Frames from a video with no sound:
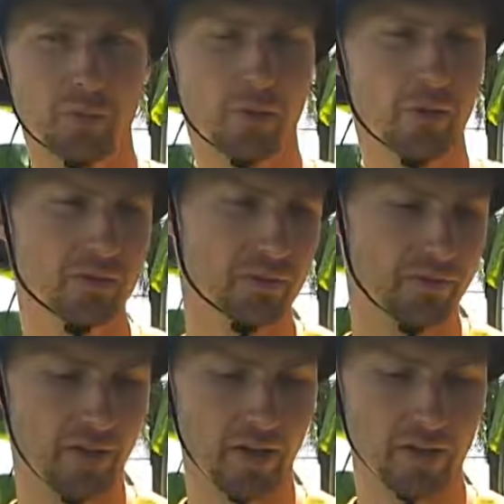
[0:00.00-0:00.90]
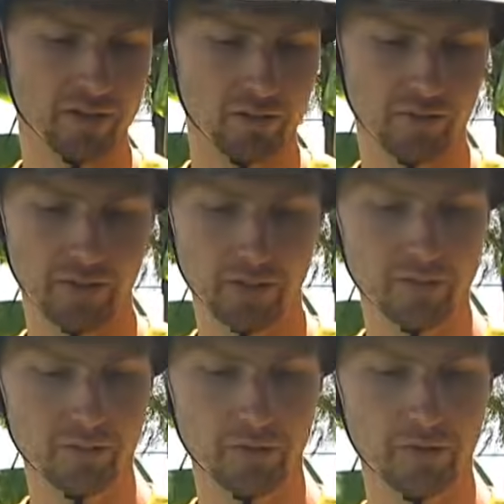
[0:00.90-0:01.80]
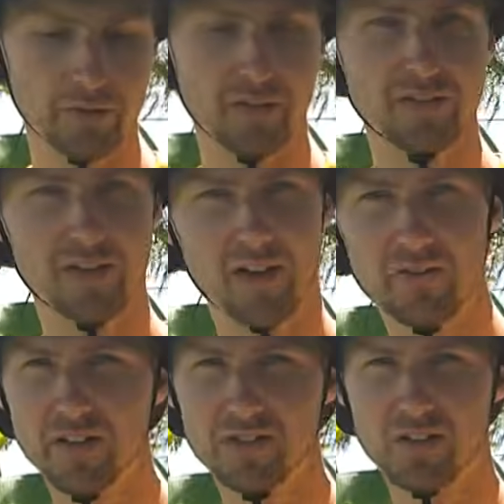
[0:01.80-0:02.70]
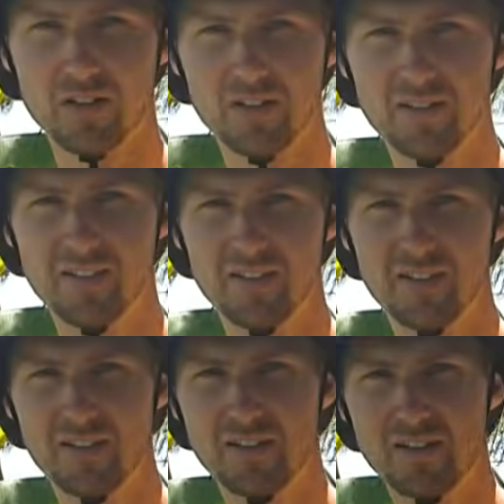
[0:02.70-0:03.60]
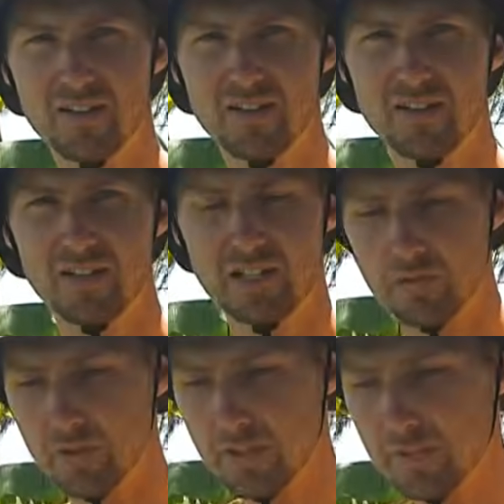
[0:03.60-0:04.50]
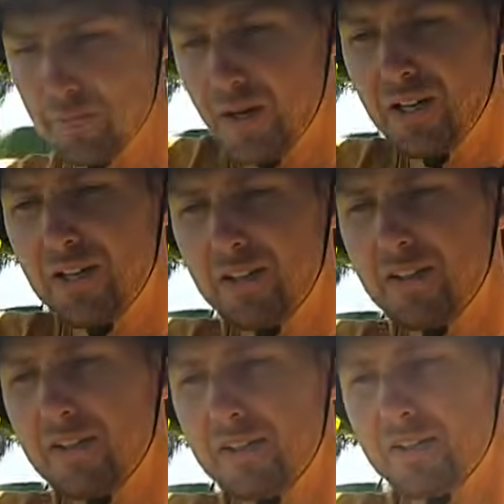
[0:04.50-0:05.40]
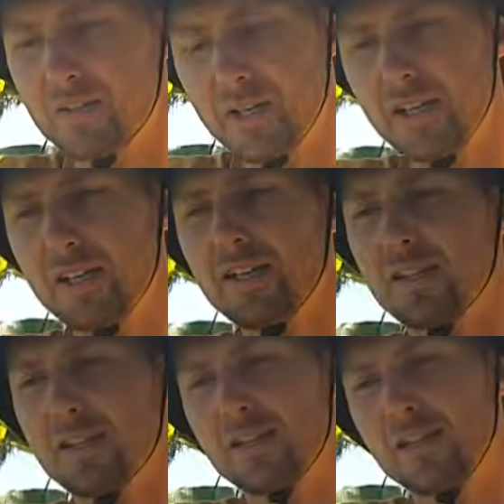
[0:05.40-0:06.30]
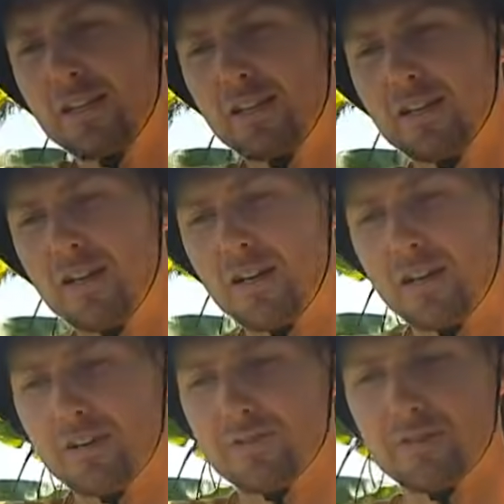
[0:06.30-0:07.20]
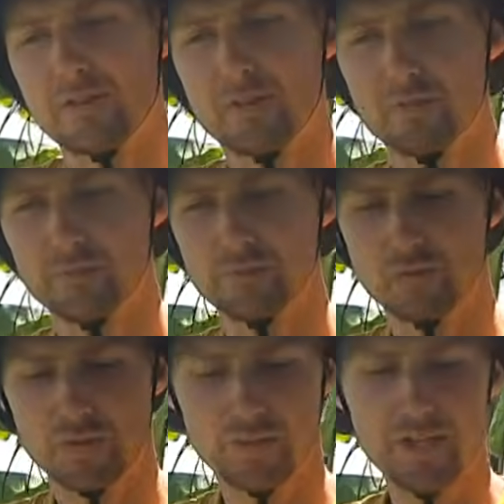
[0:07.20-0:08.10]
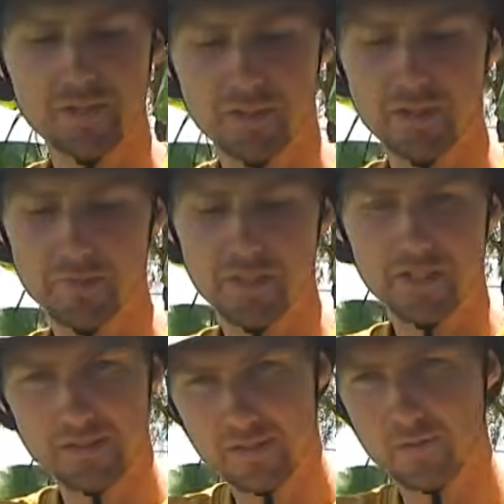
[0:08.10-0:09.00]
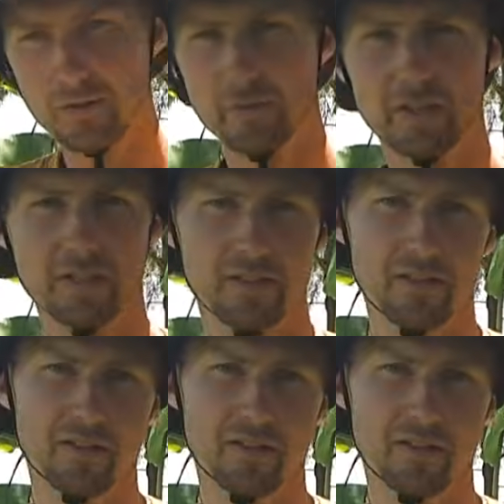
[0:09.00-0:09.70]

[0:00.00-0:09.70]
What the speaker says: prolong the fire is not very good because it doesn't have any charcoal. It will just burn quickly, and after some 10-20 minutes it will be